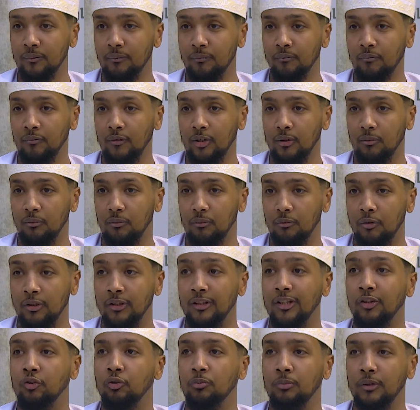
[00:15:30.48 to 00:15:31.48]
it
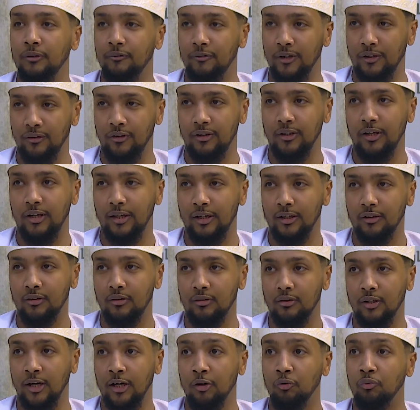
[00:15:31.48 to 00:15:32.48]
needs to be investigated,
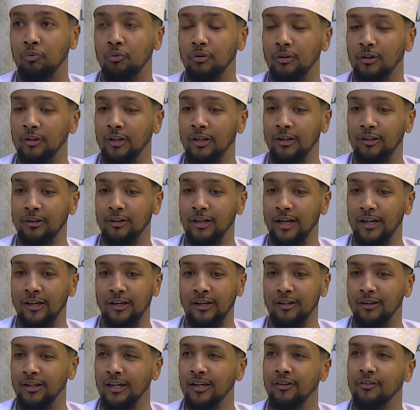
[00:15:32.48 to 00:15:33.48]
and
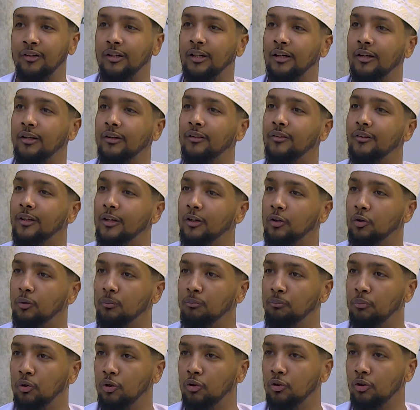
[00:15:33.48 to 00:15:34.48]
there isn't like a single
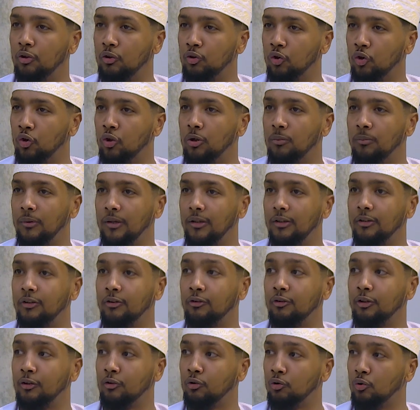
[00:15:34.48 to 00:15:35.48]
book or document
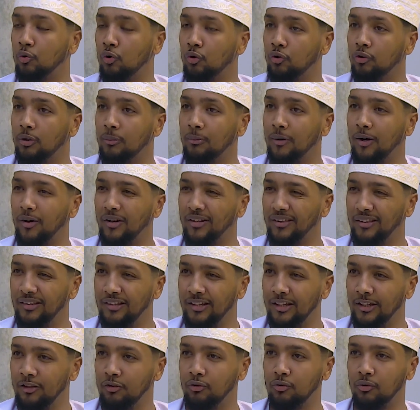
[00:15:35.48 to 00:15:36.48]
that talks about in
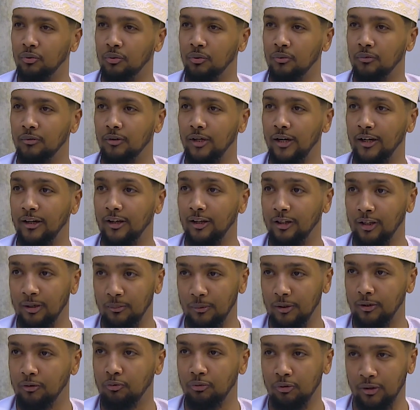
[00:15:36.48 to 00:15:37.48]
detail
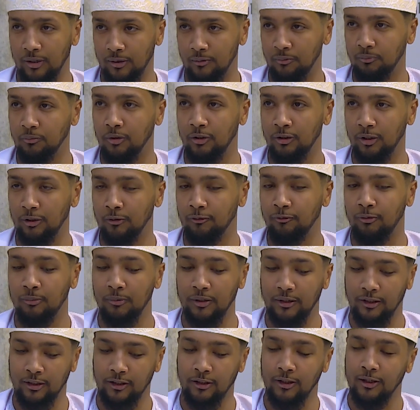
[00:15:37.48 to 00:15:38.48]
academic and
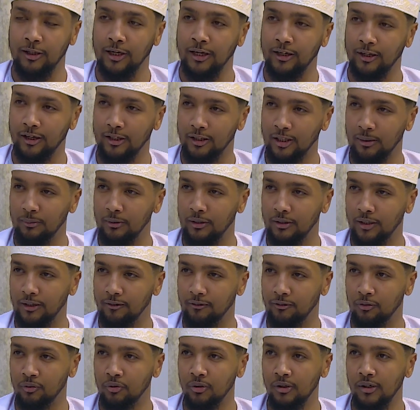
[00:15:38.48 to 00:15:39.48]
from academic
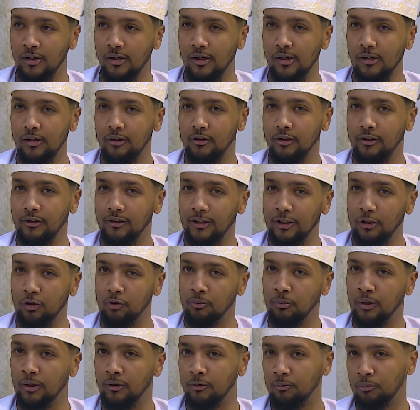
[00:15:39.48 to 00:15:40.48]
level the deal
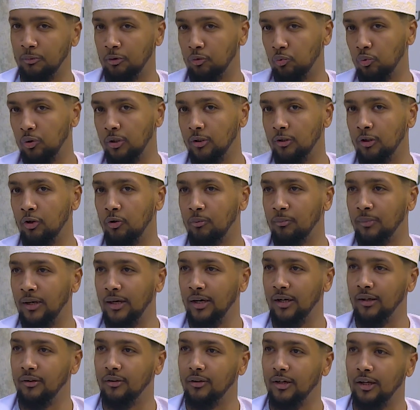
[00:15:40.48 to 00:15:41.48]
about between the
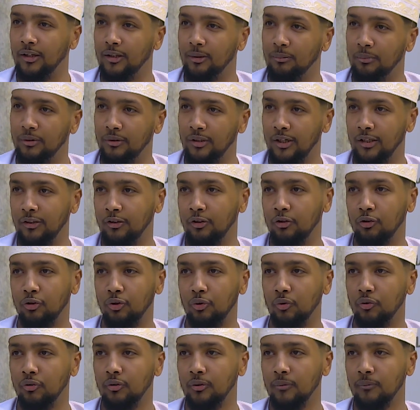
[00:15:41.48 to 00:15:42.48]
Oman and the Banaadir
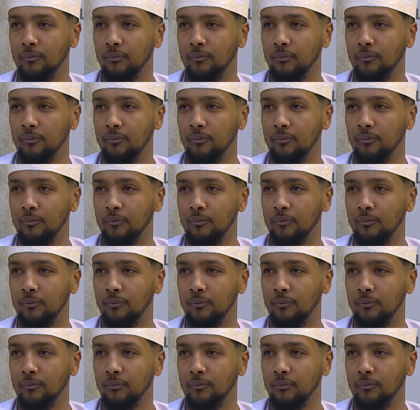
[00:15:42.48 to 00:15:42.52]
coast.